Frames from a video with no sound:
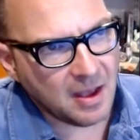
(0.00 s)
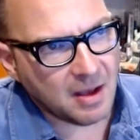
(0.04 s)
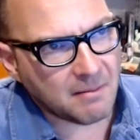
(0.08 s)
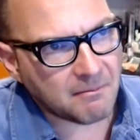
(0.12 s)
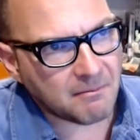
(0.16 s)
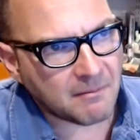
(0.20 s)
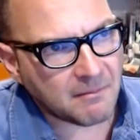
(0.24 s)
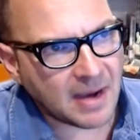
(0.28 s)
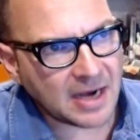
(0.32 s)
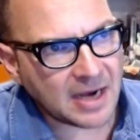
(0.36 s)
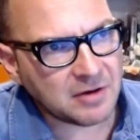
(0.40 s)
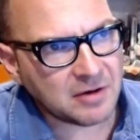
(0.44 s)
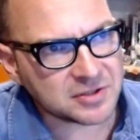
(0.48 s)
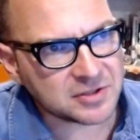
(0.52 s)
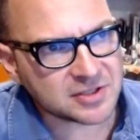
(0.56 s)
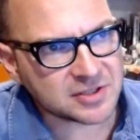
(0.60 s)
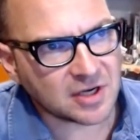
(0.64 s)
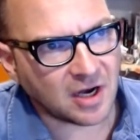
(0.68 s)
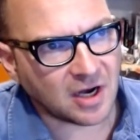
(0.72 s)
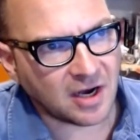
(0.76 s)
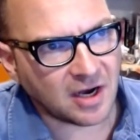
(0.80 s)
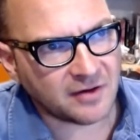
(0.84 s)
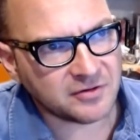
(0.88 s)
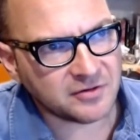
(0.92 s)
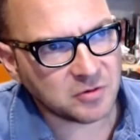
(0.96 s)

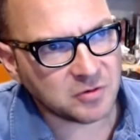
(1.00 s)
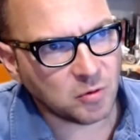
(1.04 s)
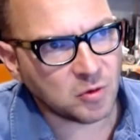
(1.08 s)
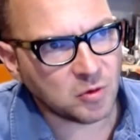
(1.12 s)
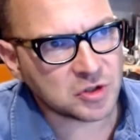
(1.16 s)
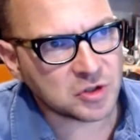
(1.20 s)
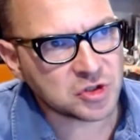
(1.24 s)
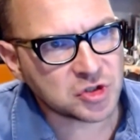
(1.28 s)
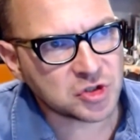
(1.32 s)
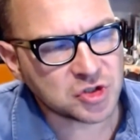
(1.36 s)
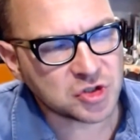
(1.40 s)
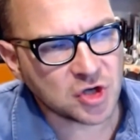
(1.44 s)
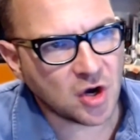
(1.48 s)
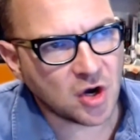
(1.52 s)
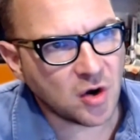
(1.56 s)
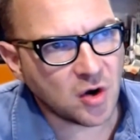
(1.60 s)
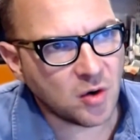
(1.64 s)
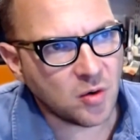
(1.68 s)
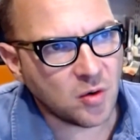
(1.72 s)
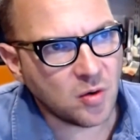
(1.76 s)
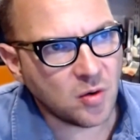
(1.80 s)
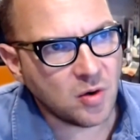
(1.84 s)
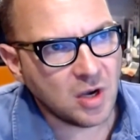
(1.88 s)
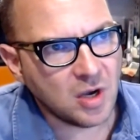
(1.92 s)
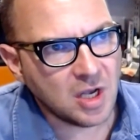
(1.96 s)
Microsoft was
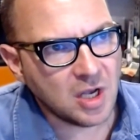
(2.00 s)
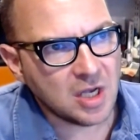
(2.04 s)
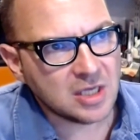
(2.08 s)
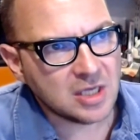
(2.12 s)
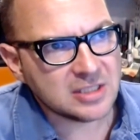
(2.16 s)
so